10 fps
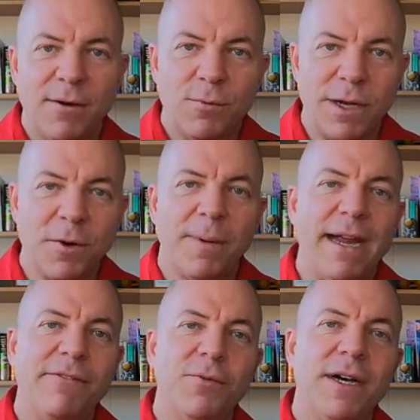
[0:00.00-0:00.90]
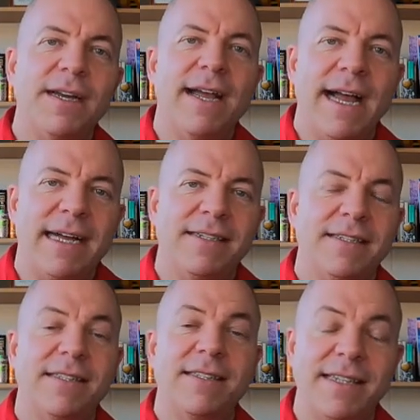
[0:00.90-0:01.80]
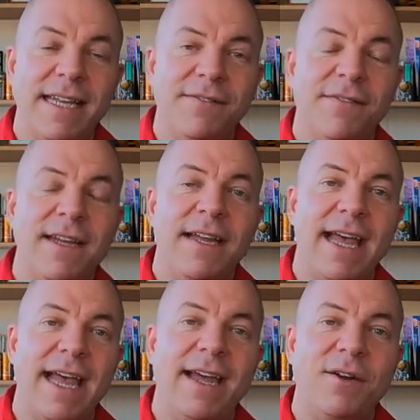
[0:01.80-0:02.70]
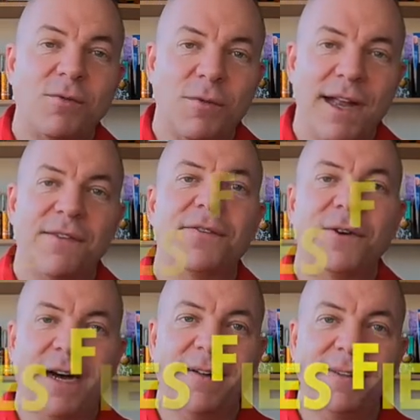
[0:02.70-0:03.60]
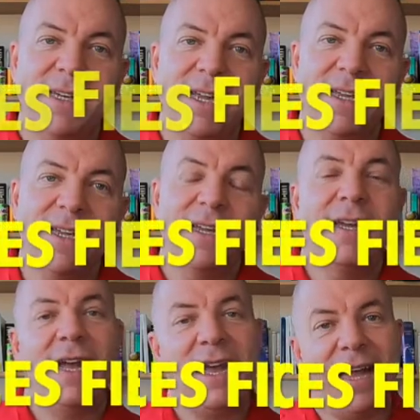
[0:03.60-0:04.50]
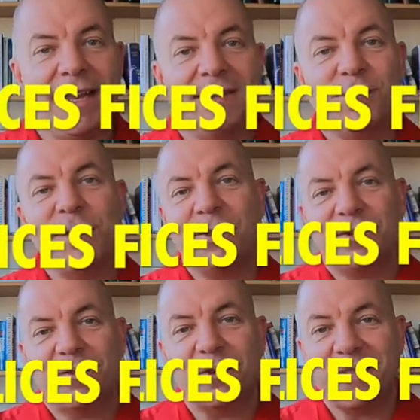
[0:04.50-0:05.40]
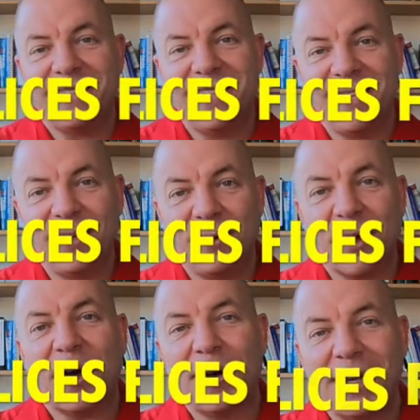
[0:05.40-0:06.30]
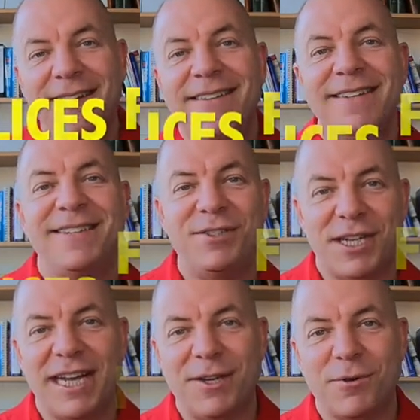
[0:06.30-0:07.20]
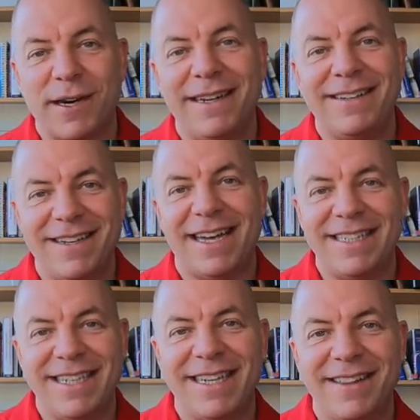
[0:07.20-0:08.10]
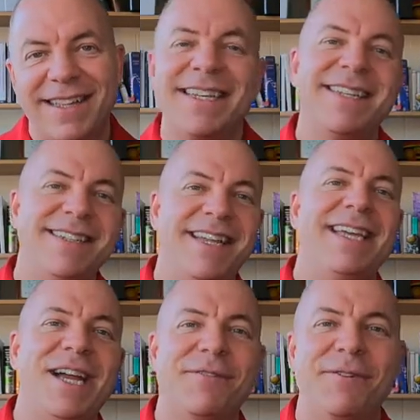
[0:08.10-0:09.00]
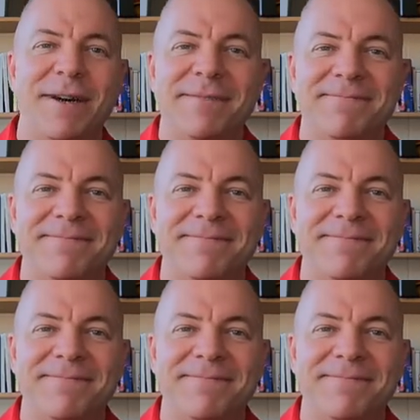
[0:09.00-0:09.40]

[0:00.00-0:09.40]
We hope everyone has a safe and restful holiday, and we look forward to seeing you on January 19th. Take care, everyone.